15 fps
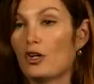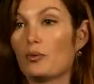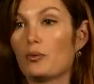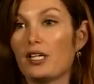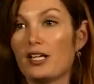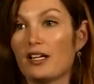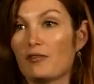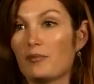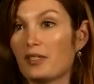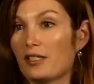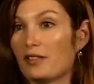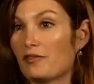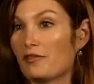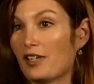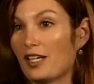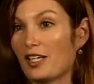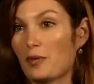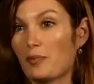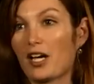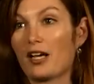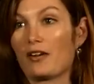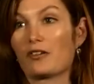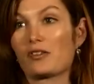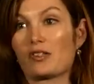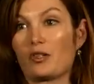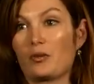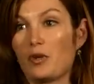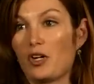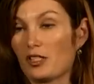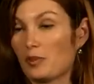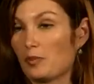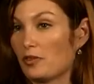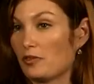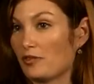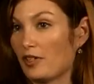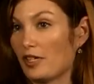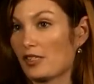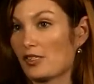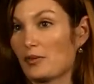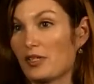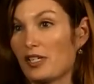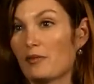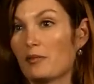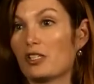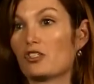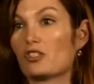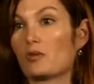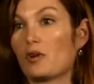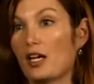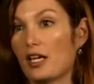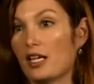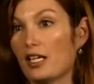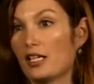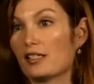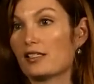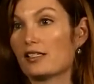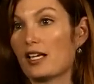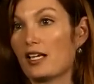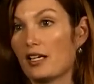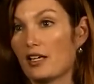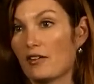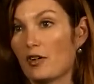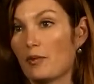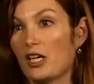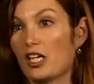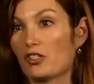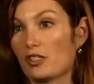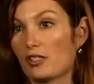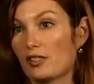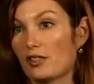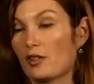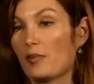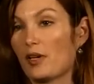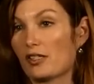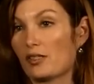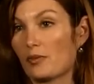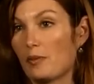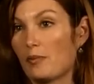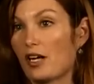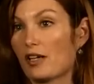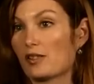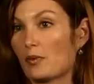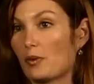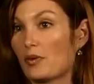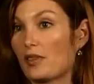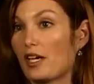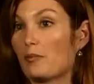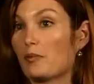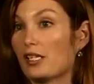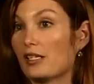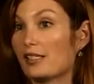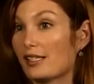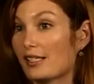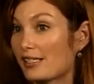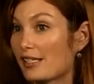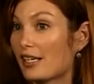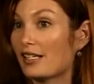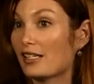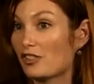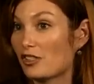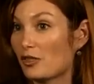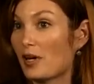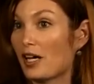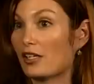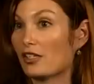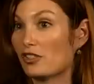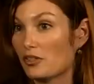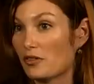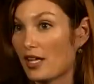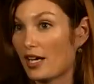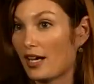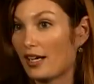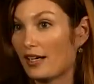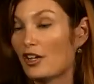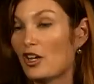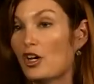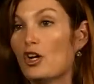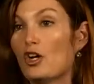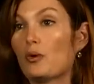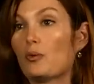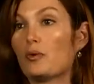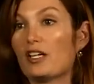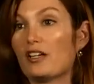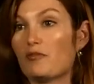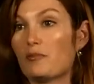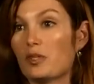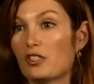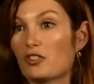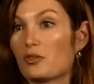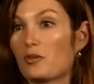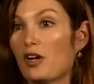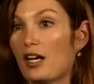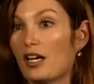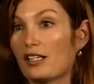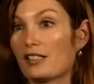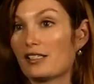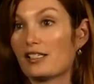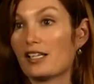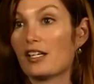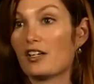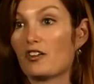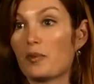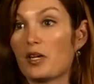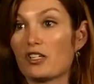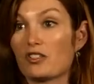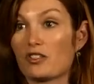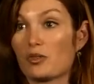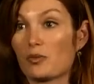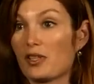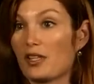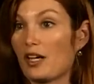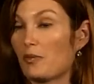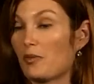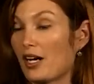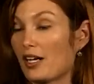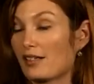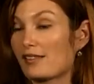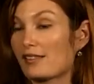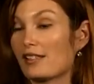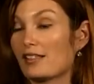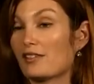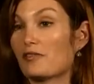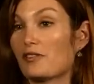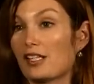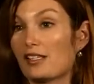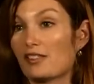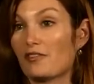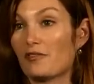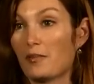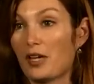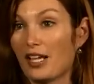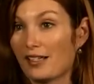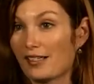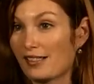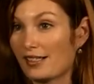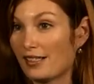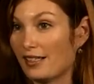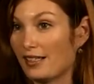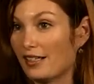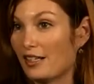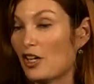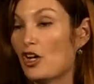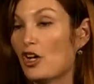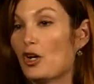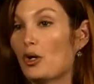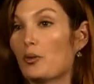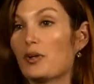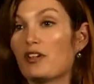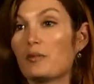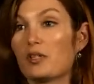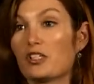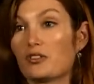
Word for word: We have been fighting battles on multiple fronts. We have been trying to take care of our patients in the best way possible without being dictated to how to do that. We have been trying to take care of patients without practicing defensive medicine. We have been